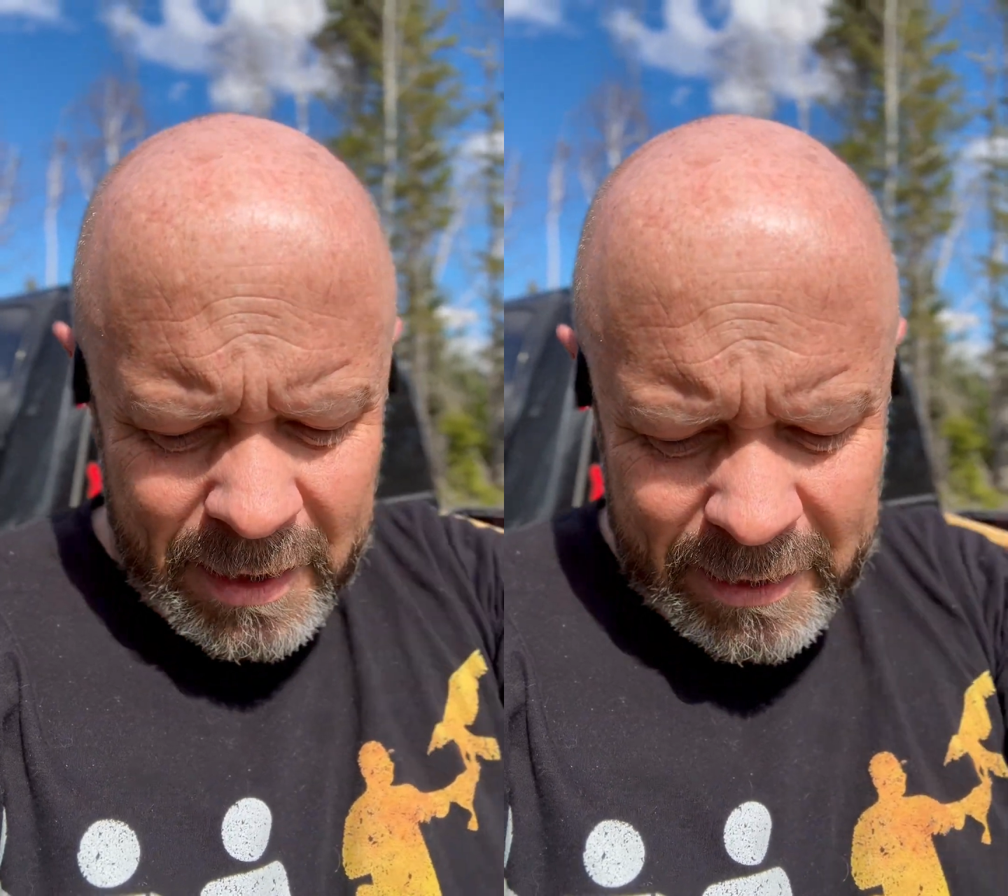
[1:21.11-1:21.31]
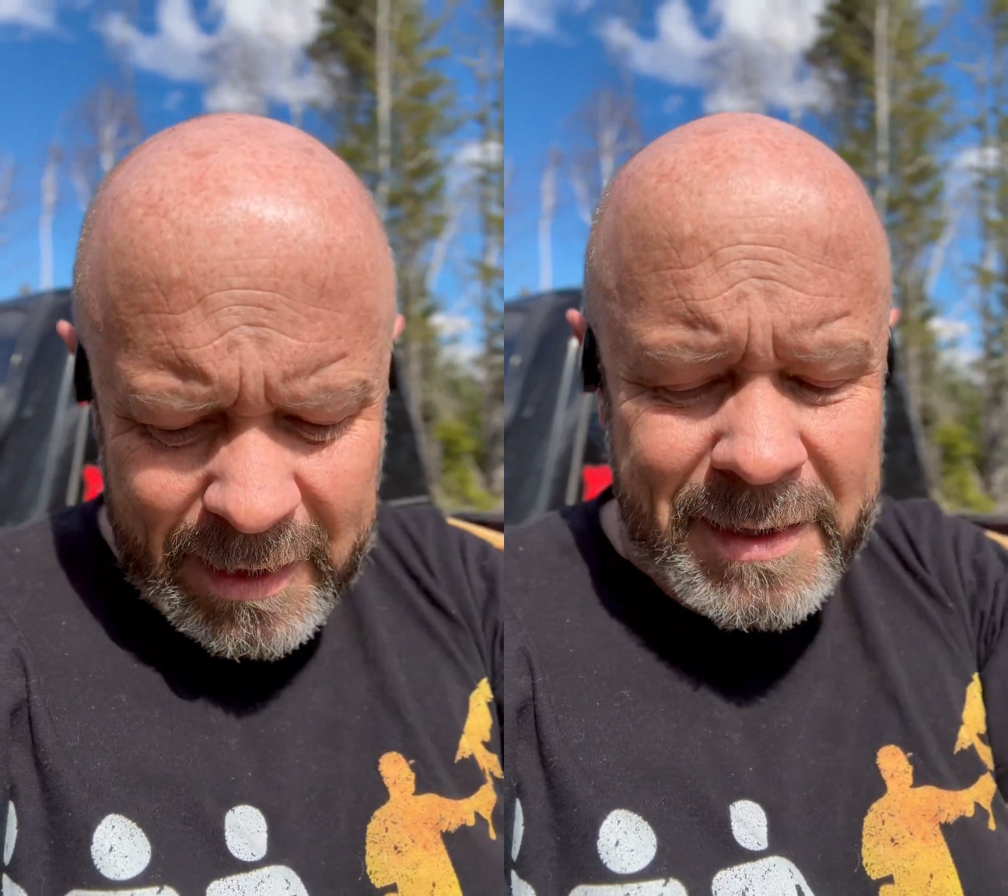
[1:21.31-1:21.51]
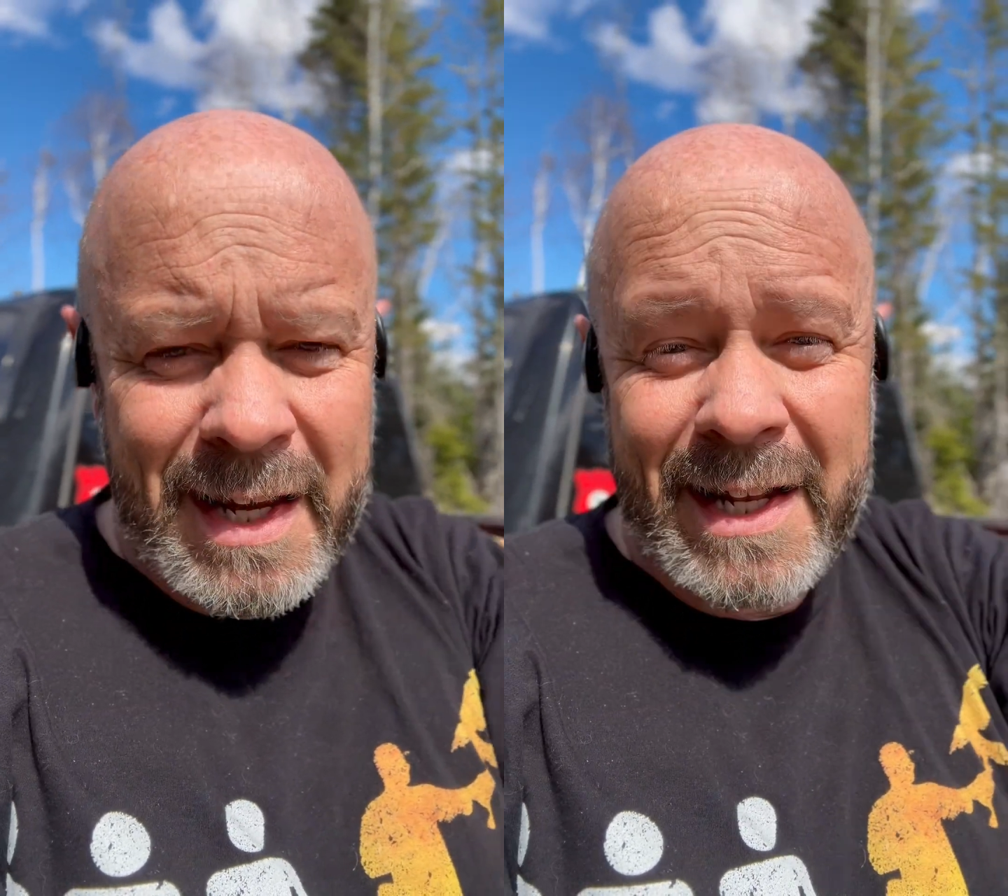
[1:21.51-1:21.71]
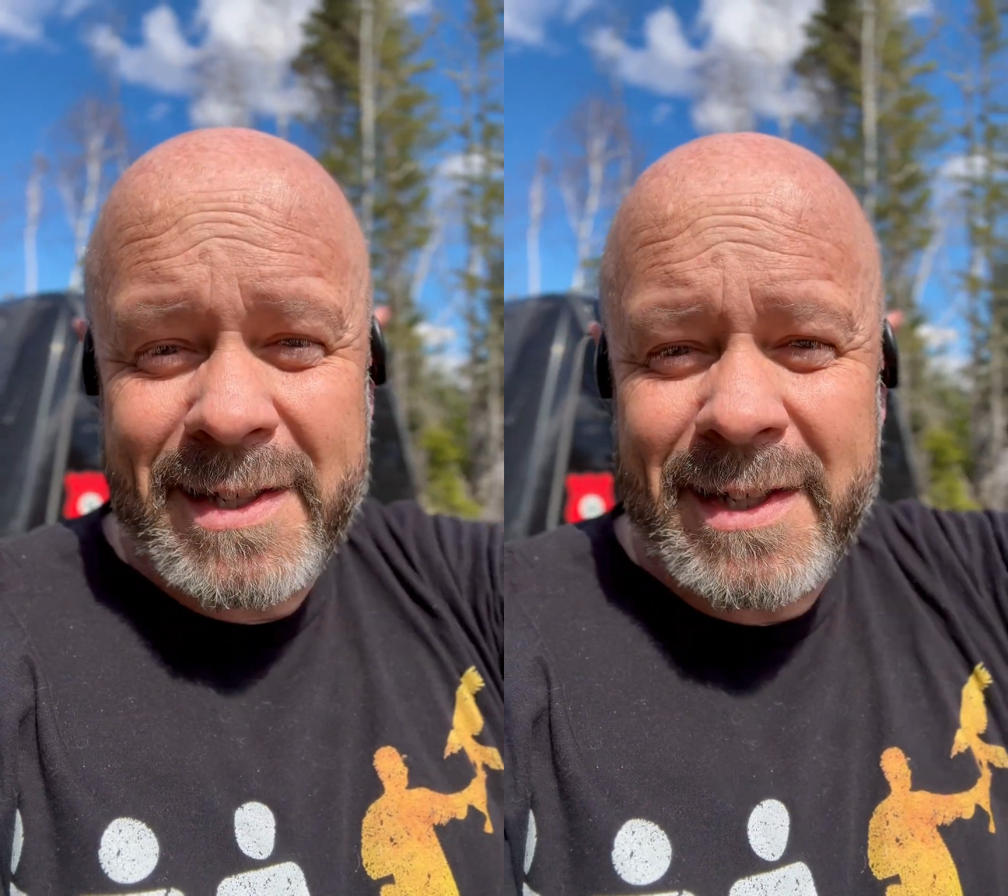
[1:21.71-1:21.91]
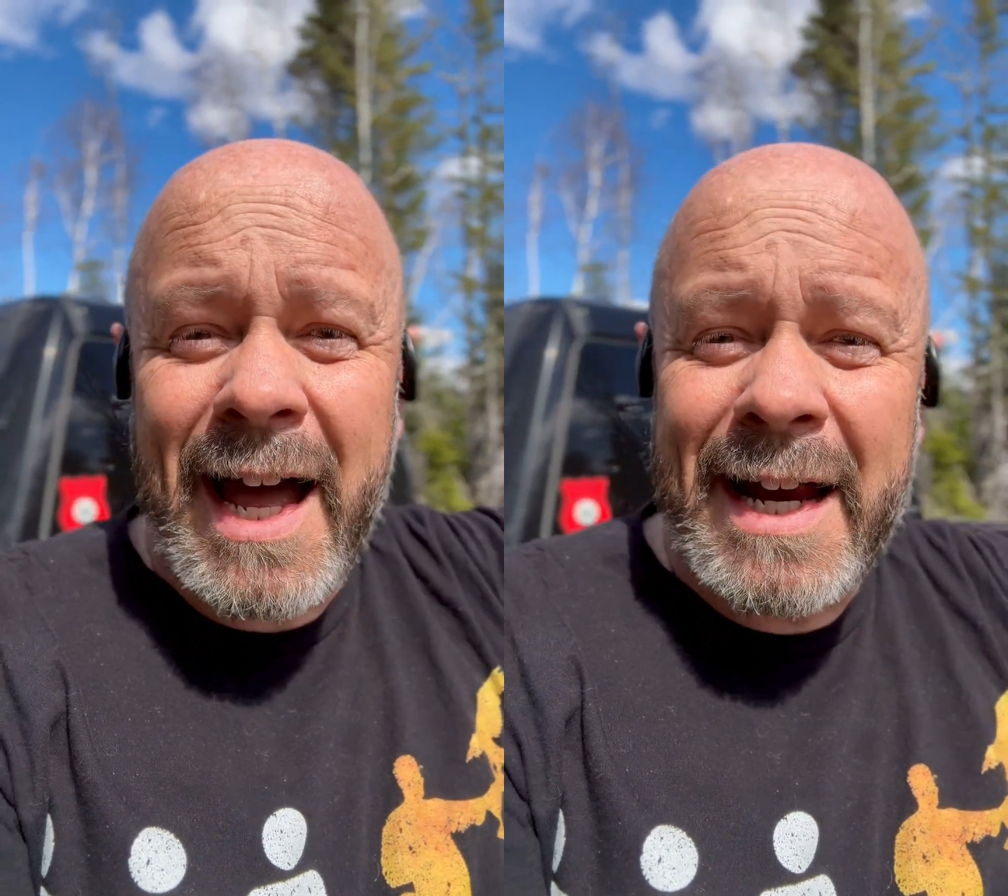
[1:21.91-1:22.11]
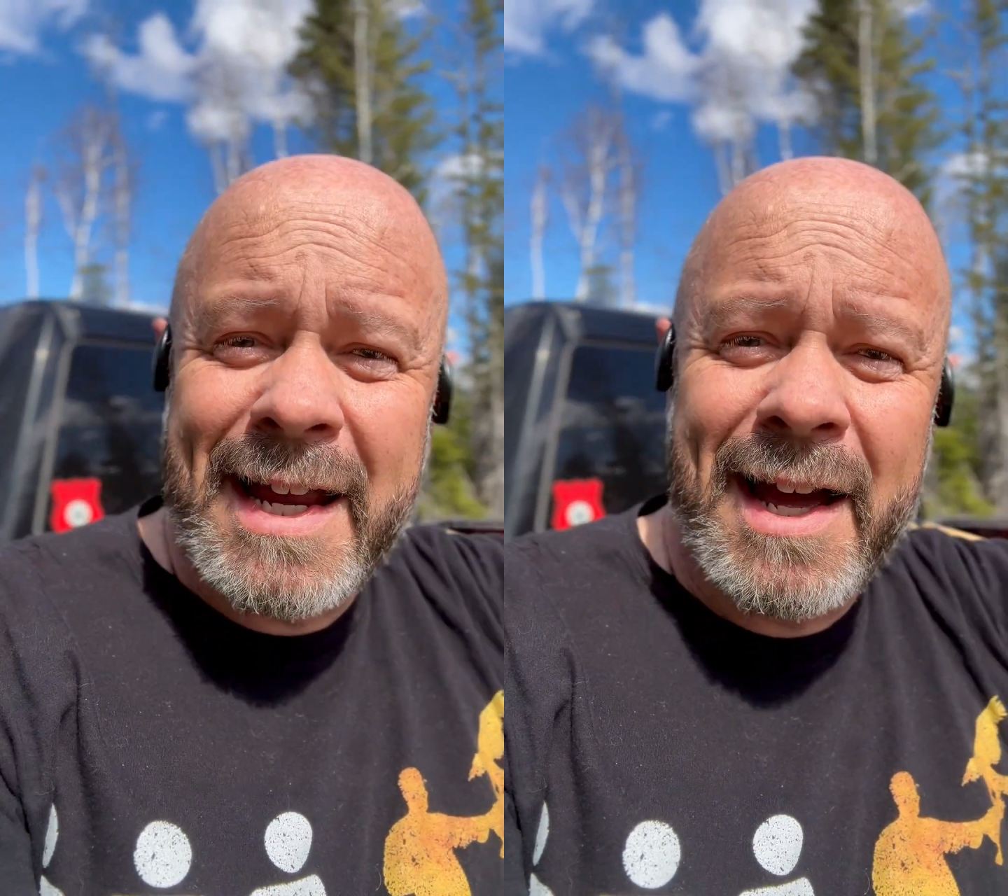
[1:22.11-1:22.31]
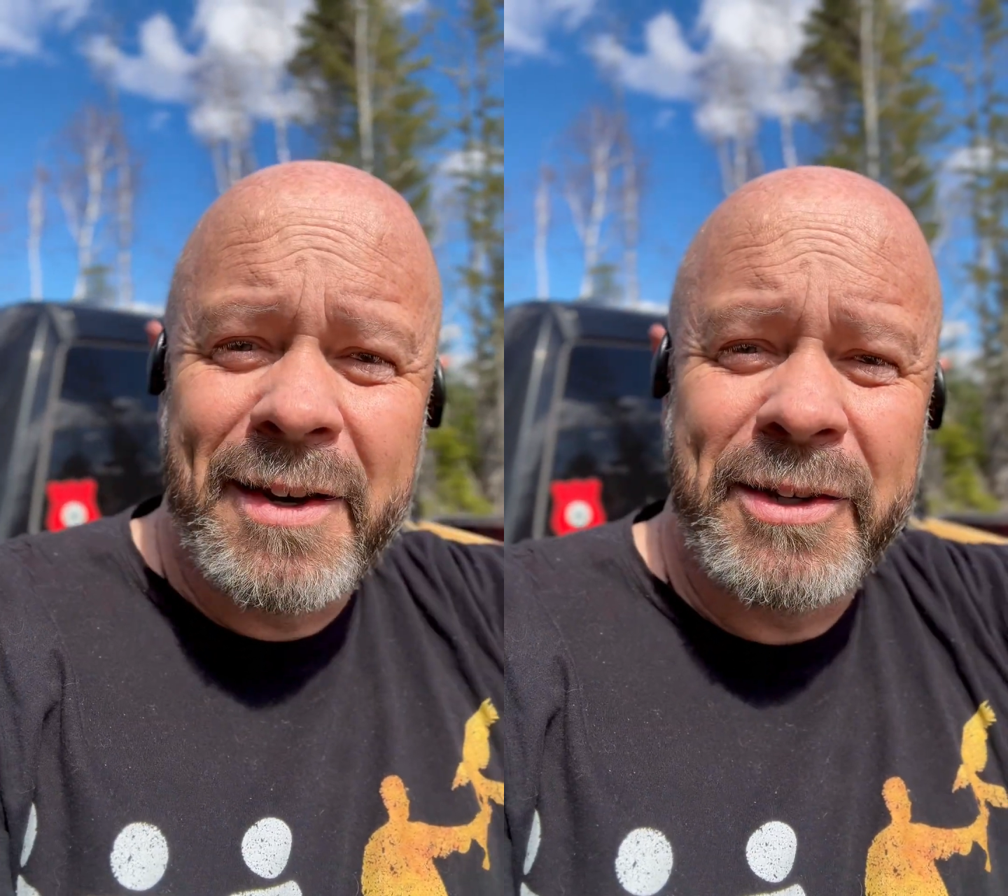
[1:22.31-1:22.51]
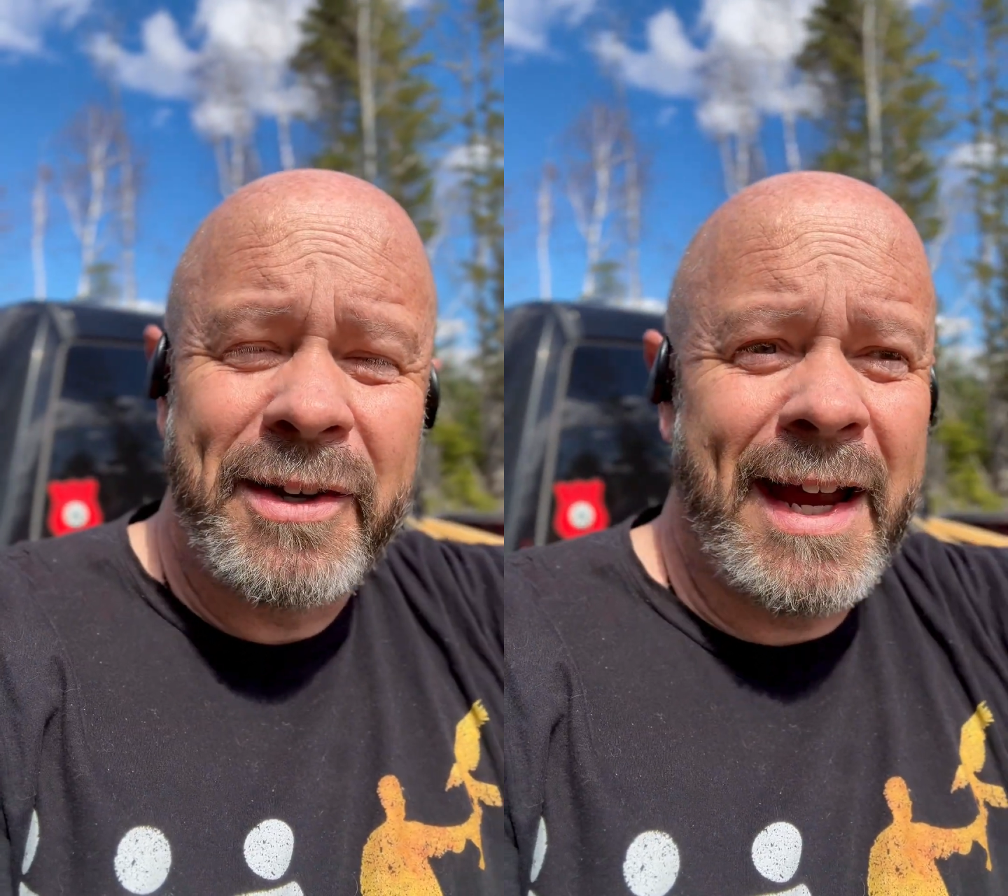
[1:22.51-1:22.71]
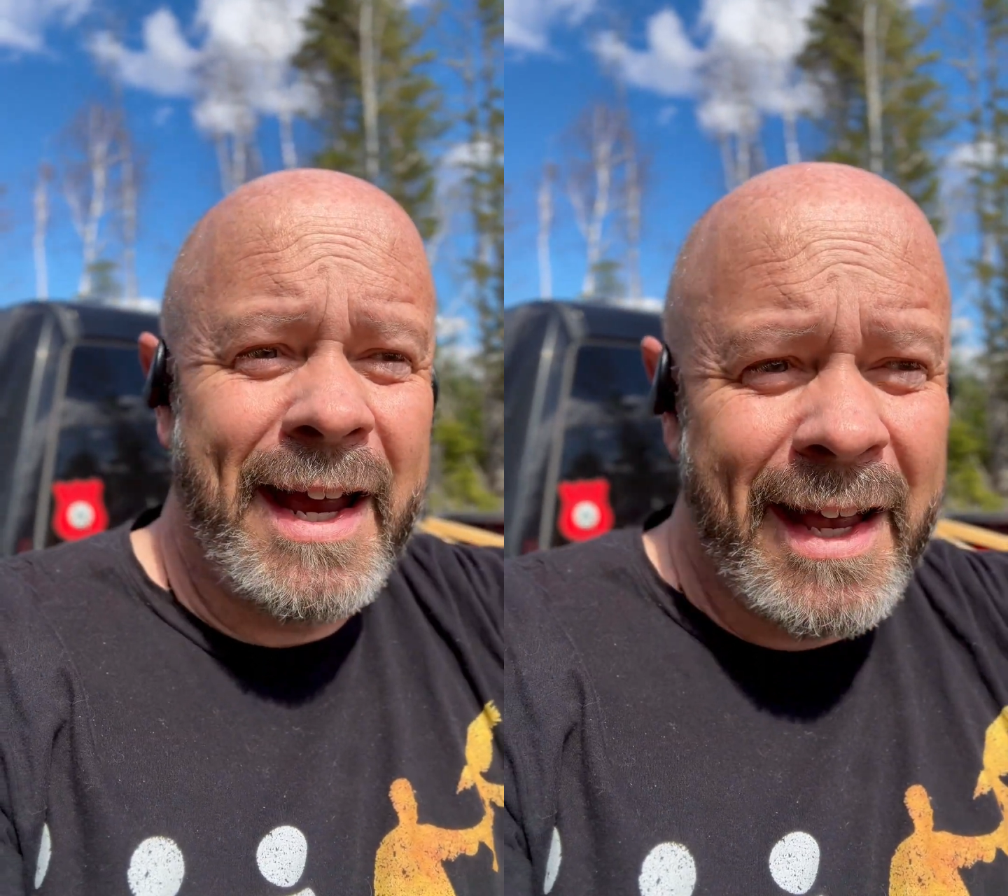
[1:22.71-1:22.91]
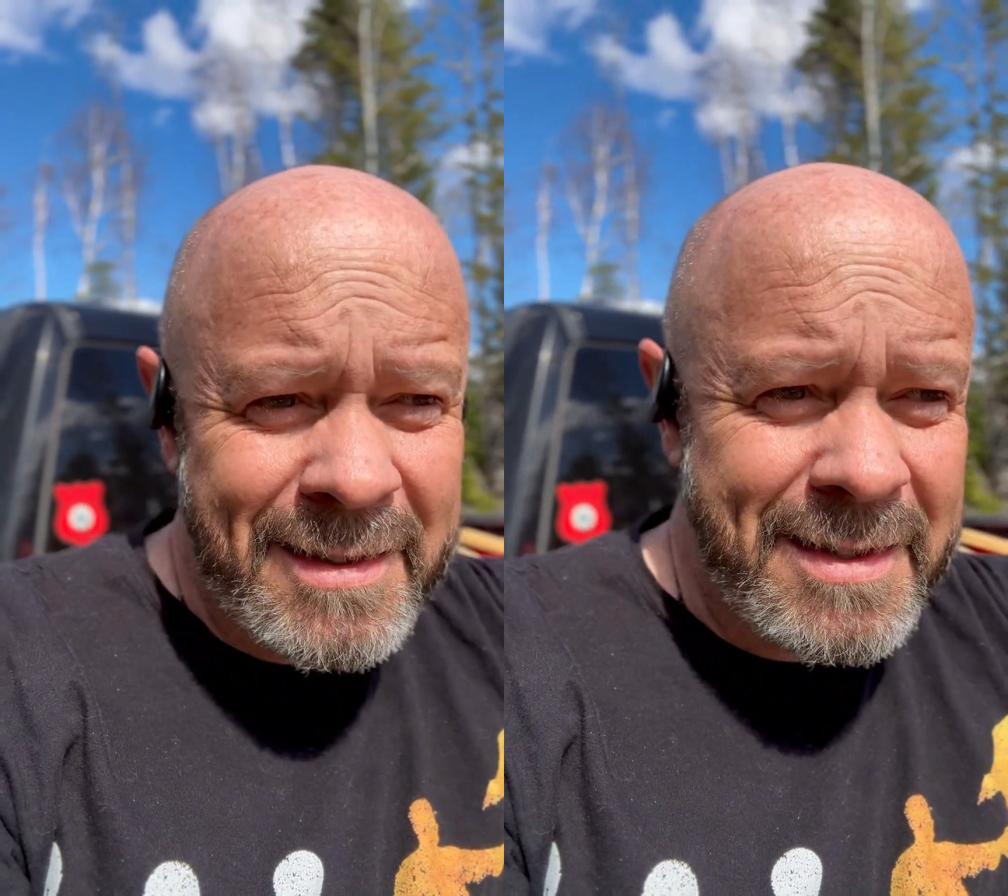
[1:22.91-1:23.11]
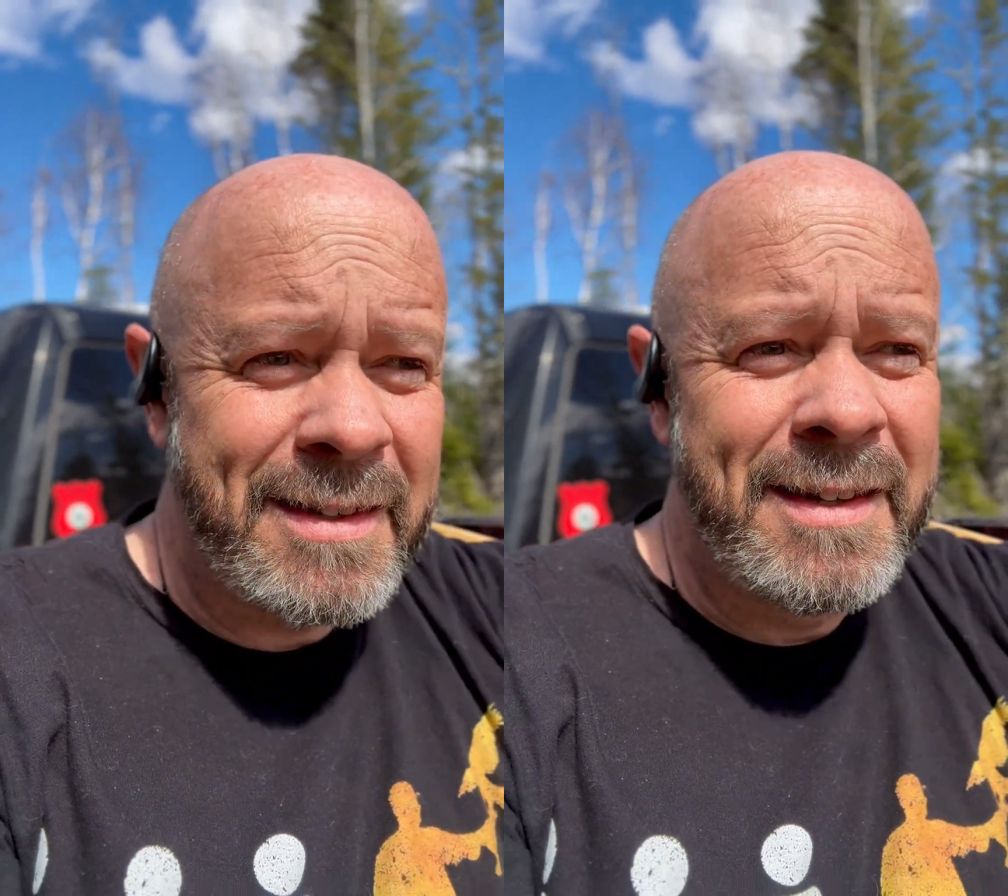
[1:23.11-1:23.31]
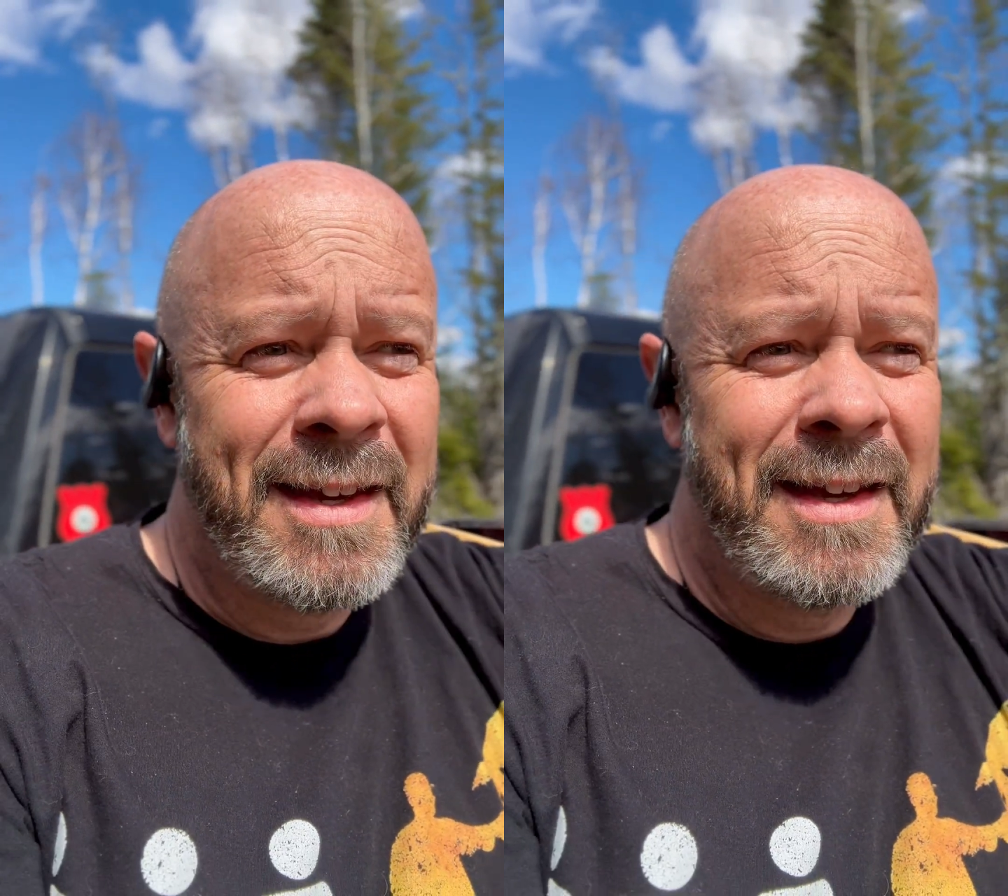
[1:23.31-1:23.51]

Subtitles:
does not slide down in your hands and,